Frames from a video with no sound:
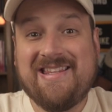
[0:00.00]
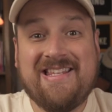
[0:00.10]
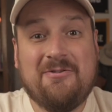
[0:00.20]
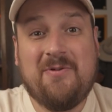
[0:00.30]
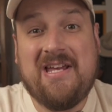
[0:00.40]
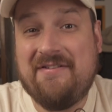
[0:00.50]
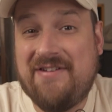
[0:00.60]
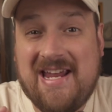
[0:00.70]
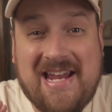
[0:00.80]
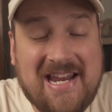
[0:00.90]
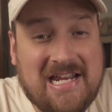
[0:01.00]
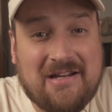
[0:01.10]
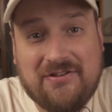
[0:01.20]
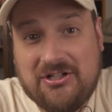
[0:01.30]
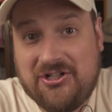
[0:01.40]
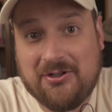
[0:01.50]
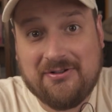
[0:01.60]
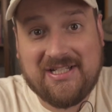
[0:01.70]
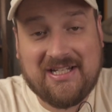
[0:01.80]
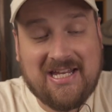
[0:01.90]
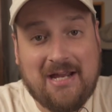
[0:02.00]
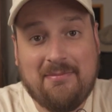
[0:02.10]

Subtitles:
Then we have any of the shows that came